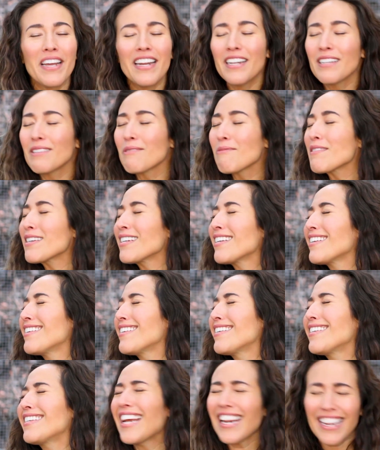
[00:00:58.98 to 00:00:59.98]
It is
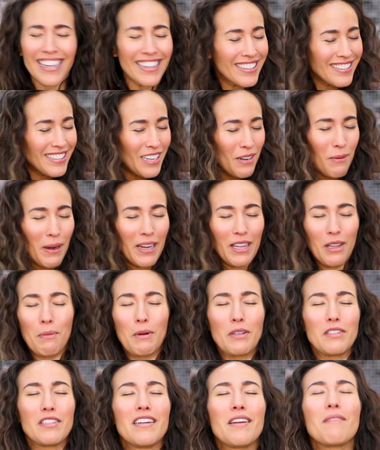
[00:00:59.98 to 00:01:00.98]
ridiculous that a regular
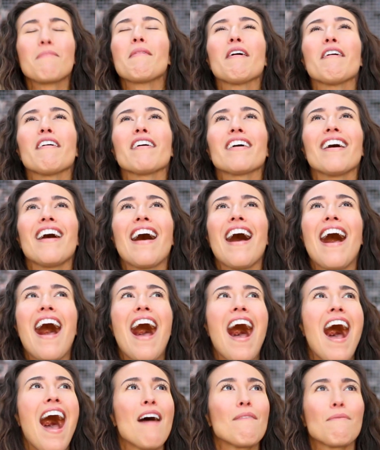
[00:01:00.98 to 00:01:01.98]
person in America
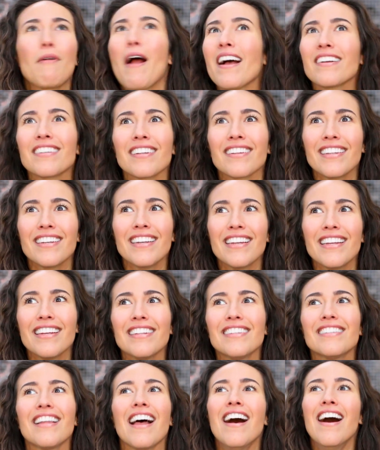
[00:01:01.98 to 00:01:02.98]
practically
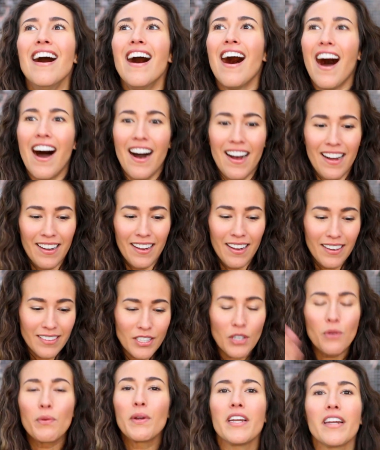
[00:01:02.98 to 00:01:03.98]
needs a
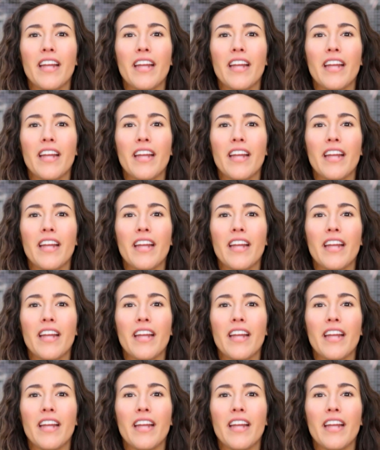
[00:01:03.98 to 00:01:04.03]
degree